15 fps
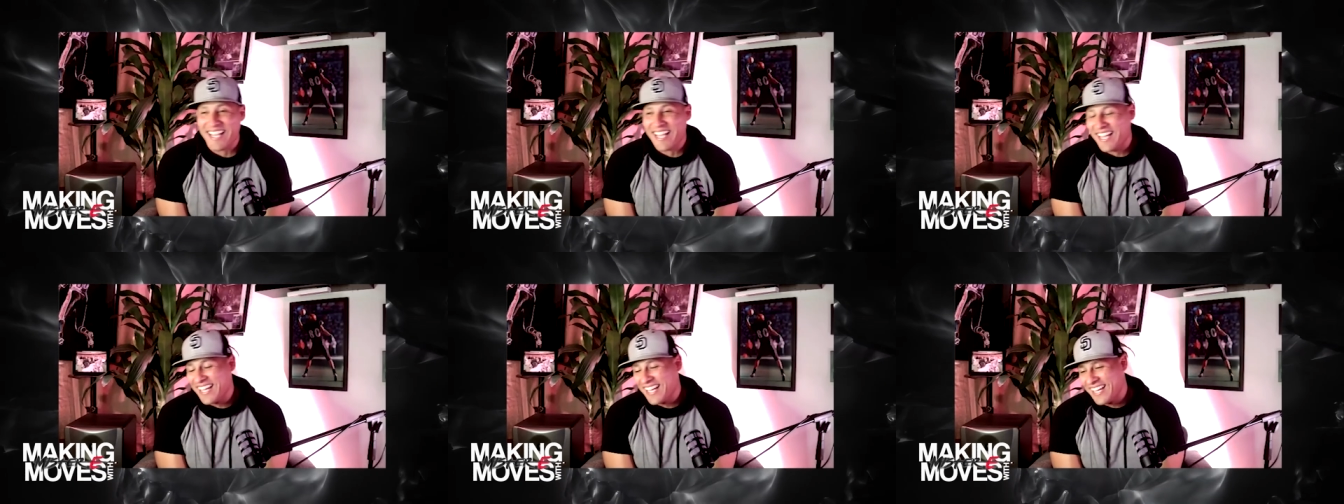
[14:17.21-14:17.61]

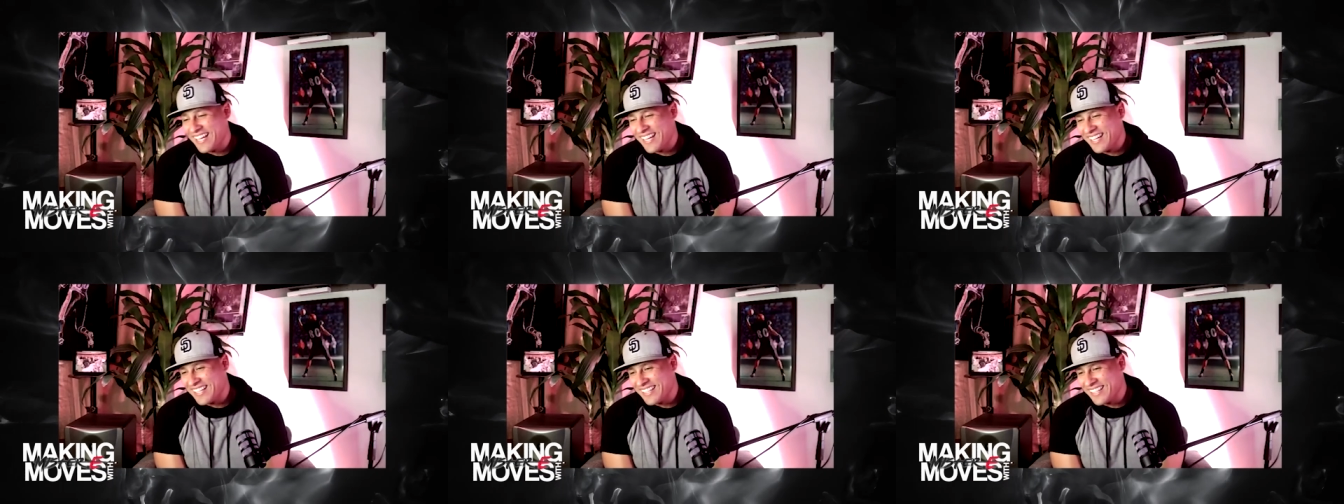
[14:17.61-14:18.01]

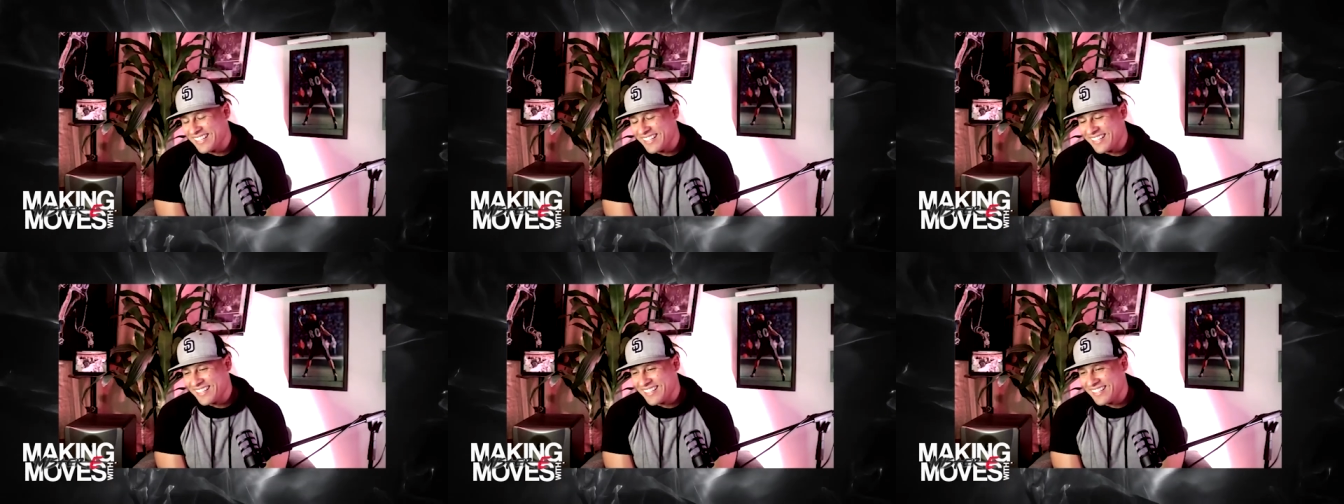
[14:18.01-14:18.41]
and
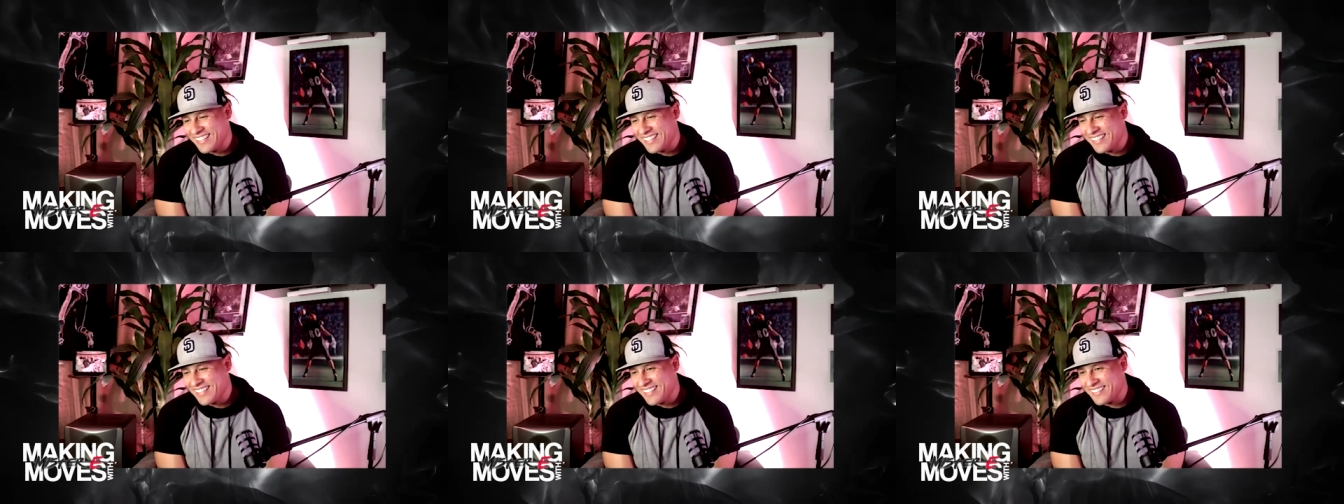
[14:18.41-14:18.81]

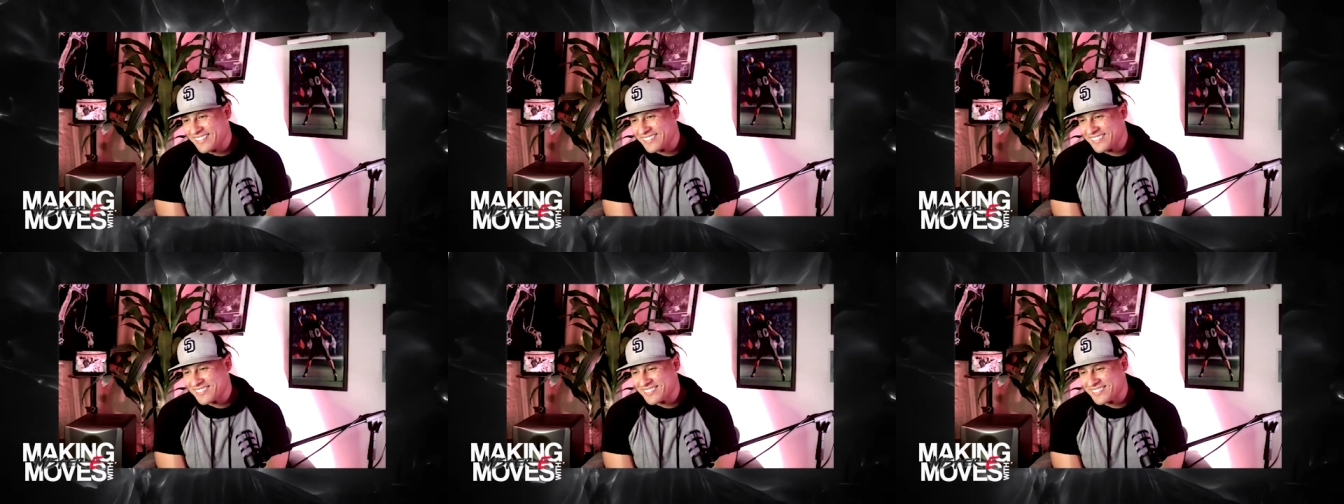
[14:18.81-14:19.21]
uh,
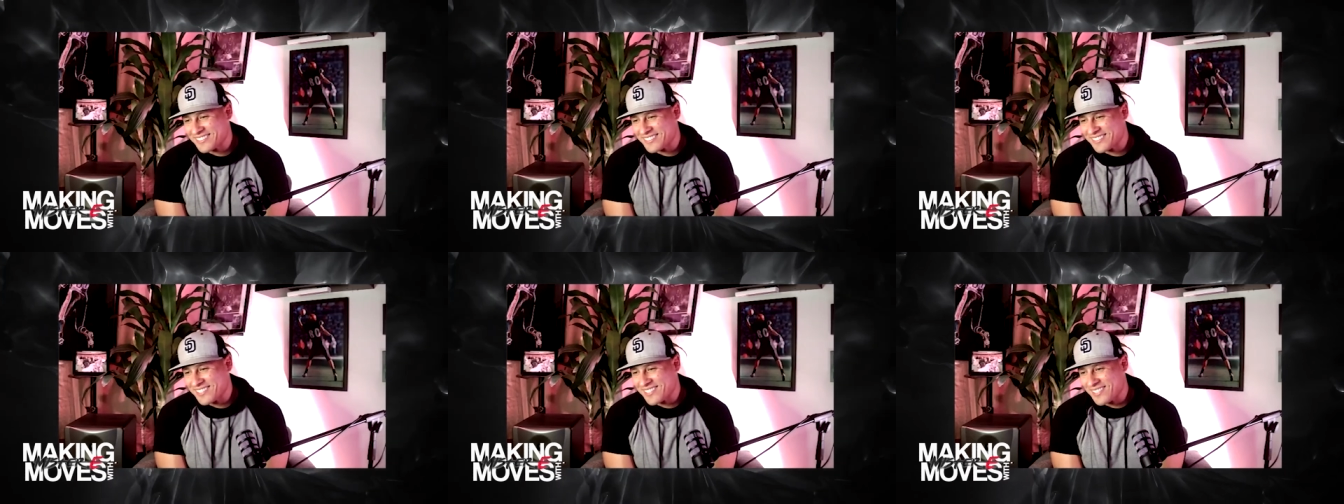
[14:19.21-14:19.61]

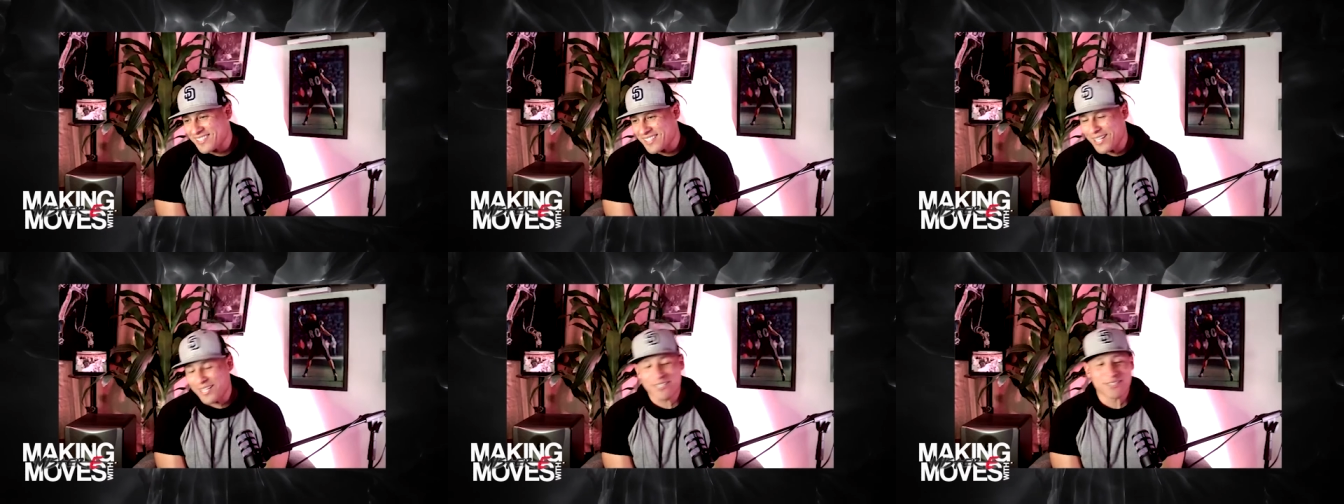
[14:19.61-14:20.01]

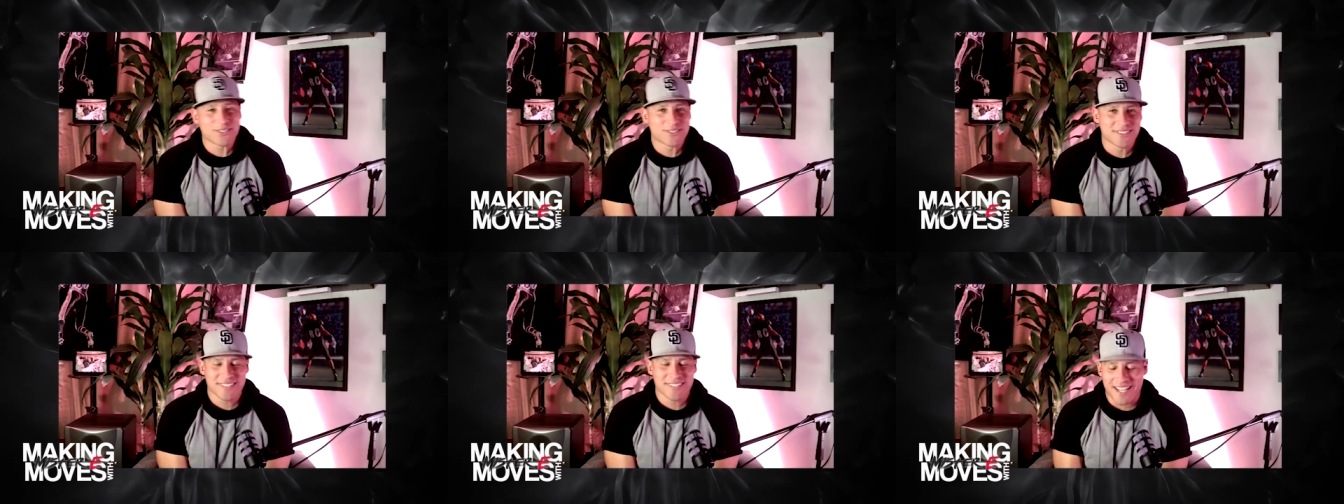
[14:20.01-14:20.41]
con-
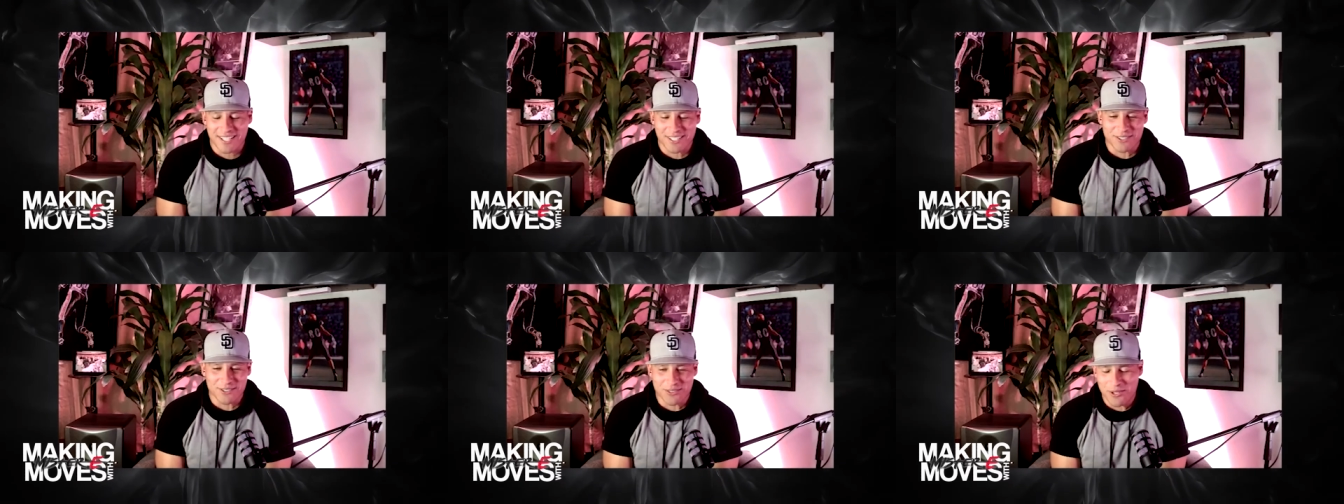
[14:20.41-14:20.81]
not
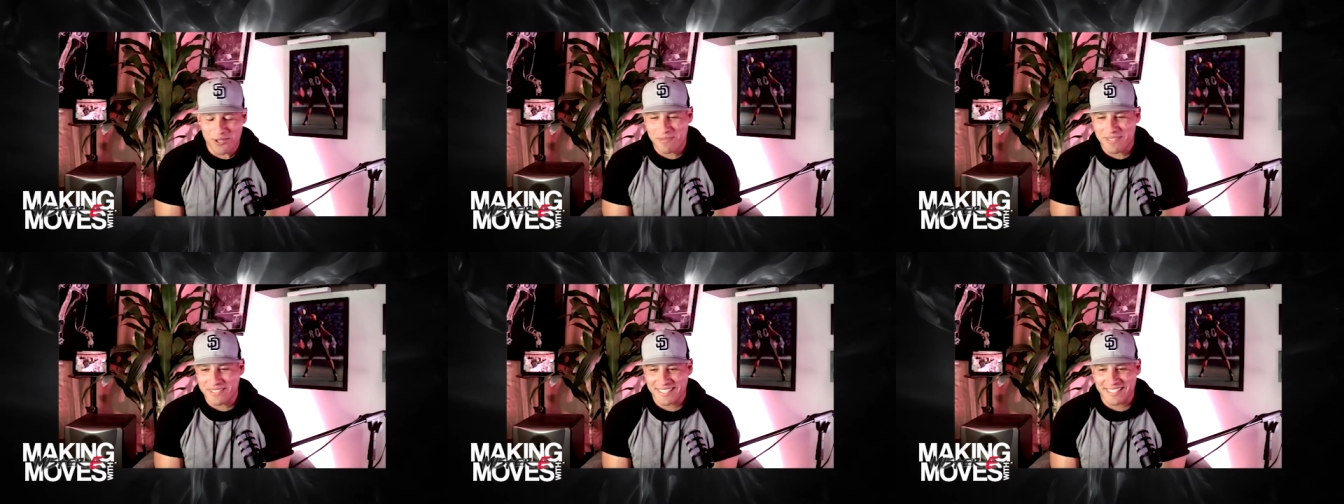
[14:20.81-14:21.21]
control,
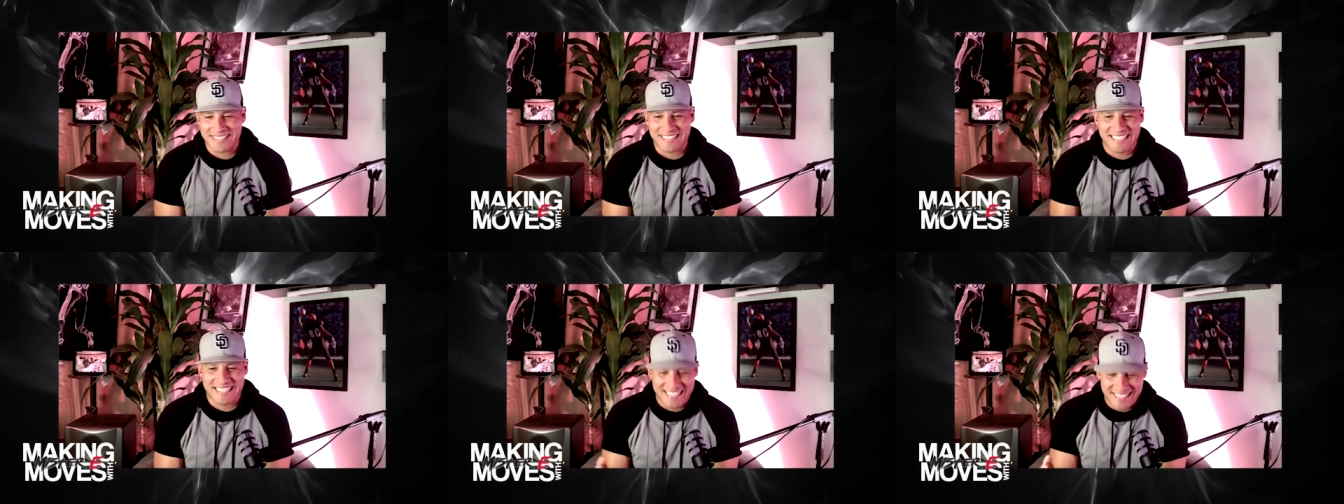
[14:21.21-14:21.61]
but just